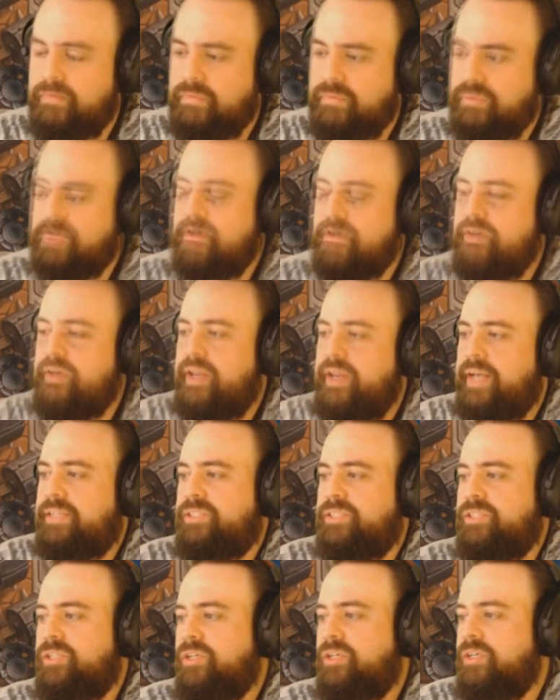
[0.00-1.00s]
So the
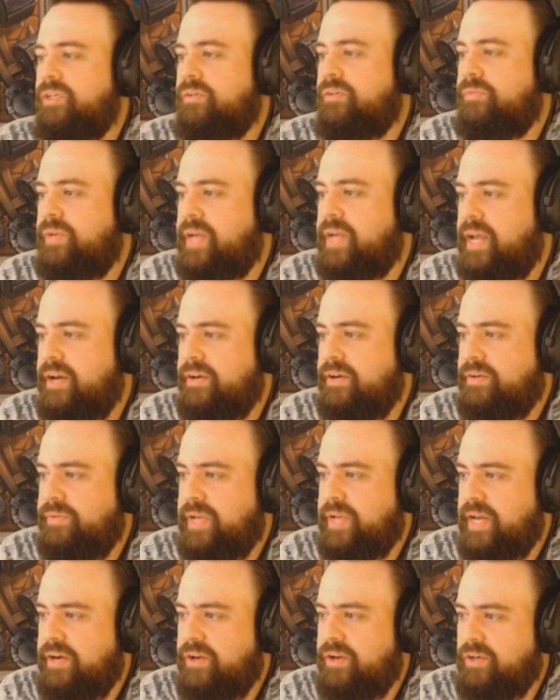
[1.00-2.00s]
next turn, we kind
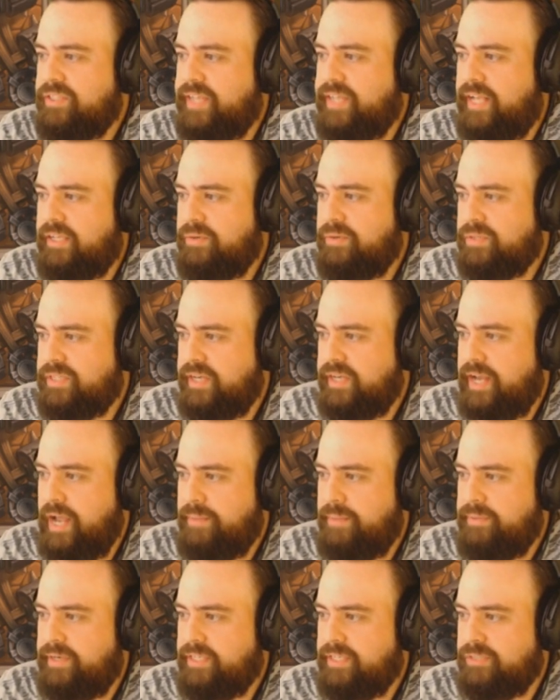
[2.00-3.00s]
of know exactly what's going to
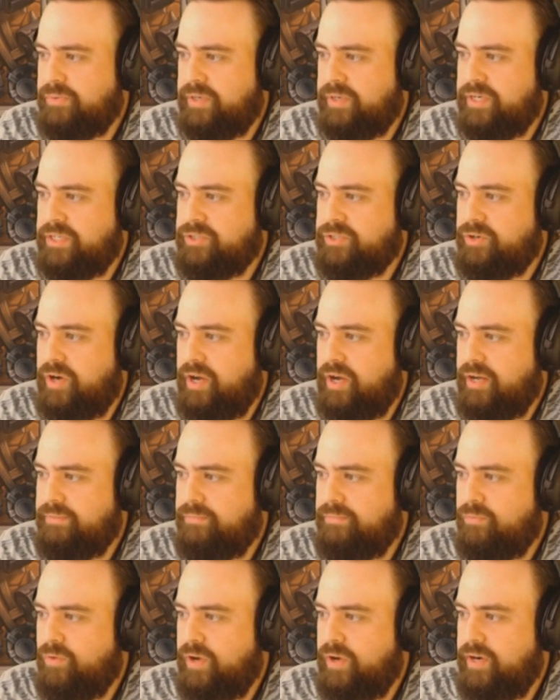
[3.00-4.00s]
happen, because we're going to draw
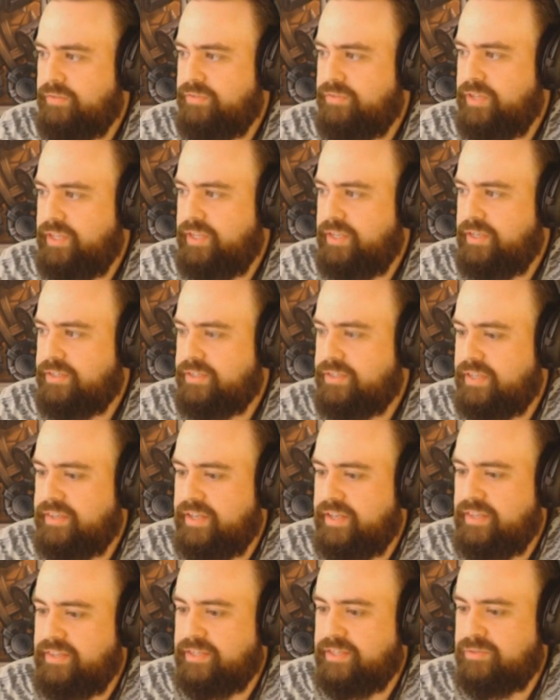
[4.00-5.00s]
one of these, and
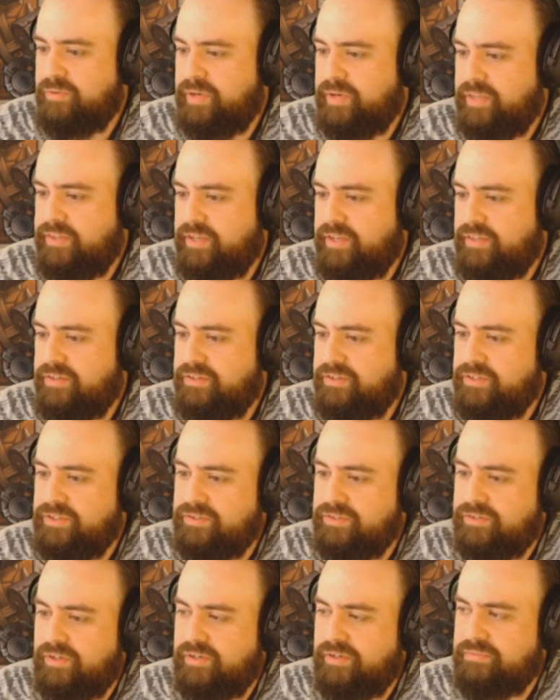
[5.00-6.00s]
then this will get the other 2.
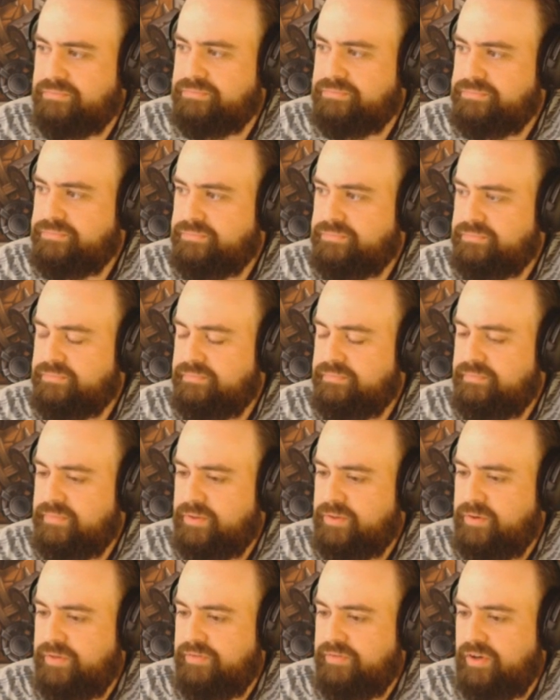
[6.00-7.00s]
So
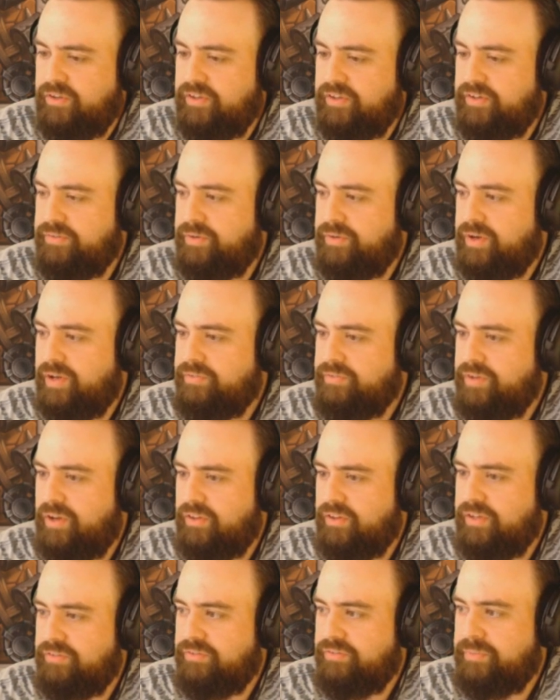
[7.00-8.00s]
we'll have all
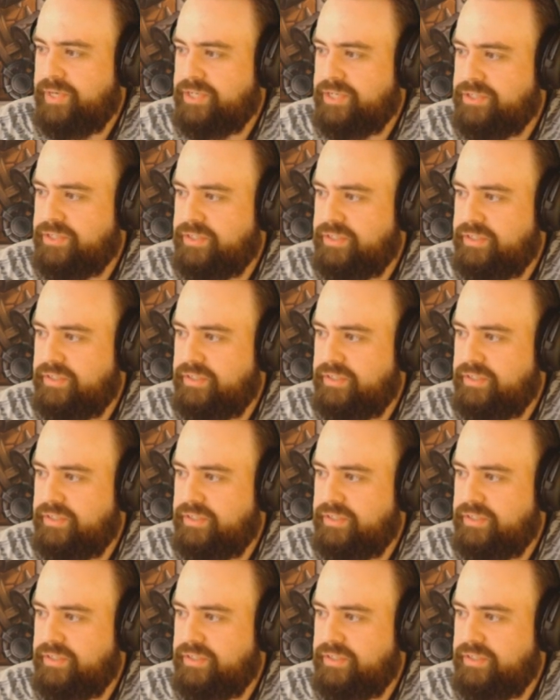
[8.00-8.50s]
the information.